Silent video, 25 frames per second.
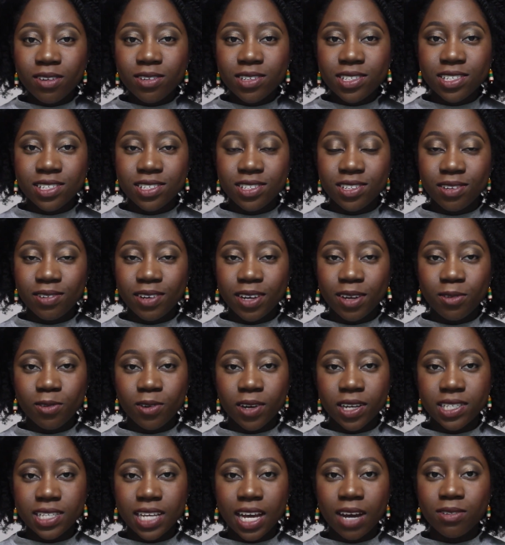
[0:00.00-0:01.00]
I was doing
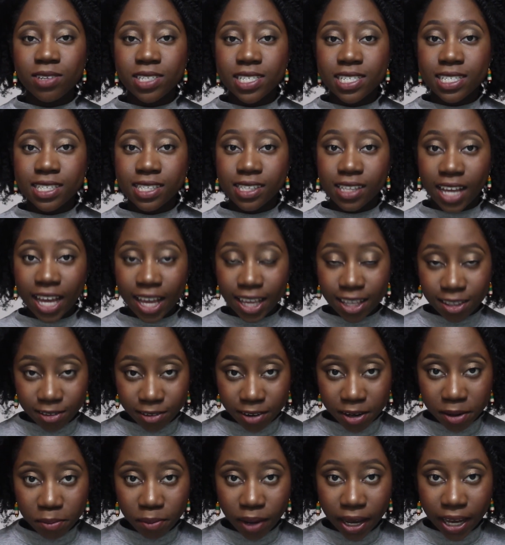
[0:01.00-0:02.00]
was I was
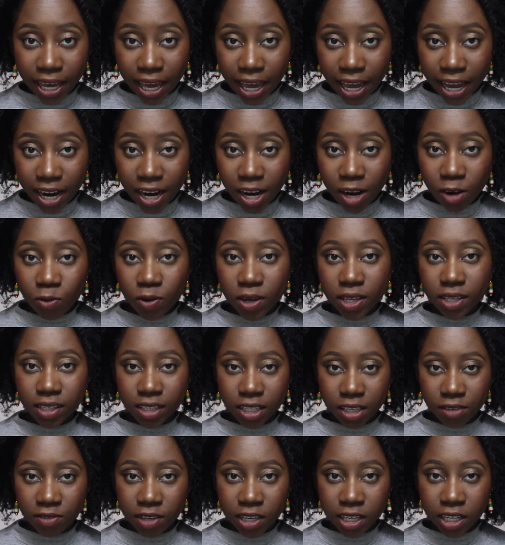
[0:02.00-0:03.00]
slathering my hair with
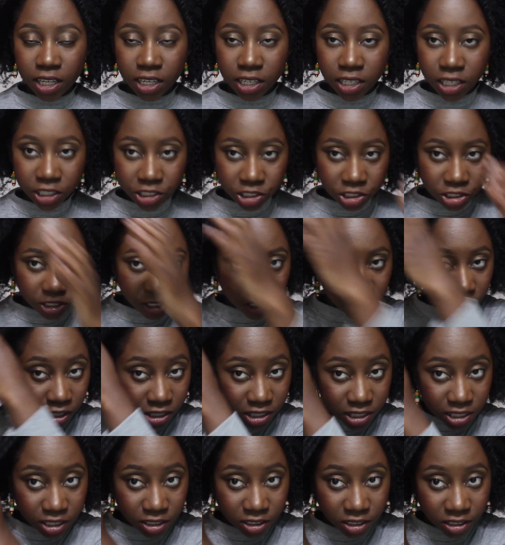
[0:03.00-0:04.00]
leave-in conditioner
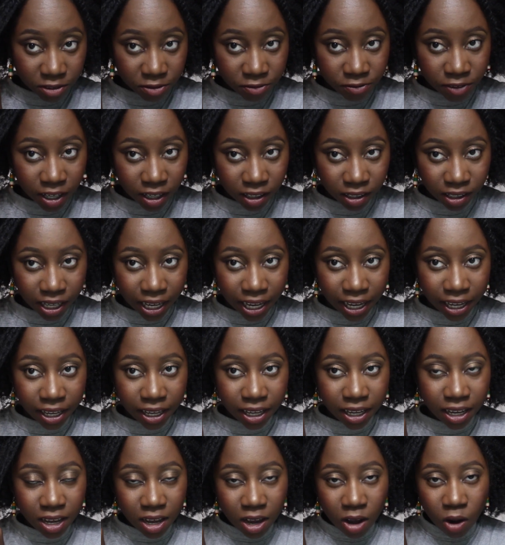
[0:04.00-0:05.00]
until it felt
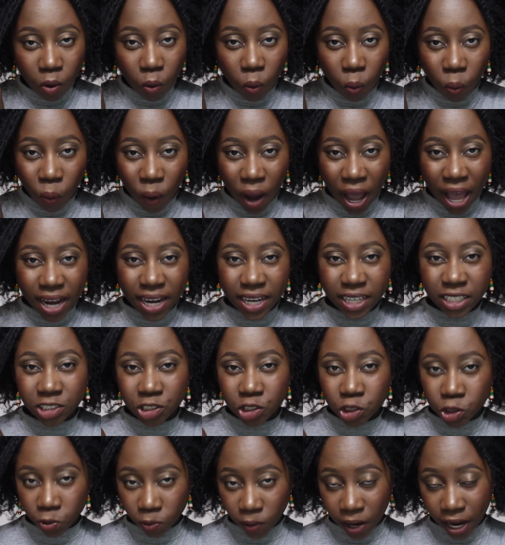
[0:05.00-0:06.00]
like wet
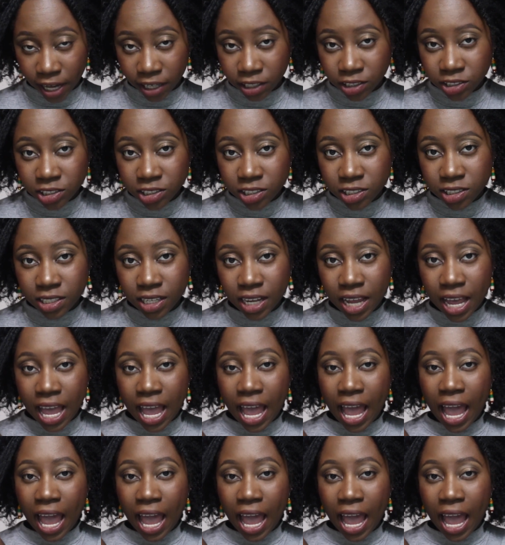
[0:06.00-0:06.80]
and drenched.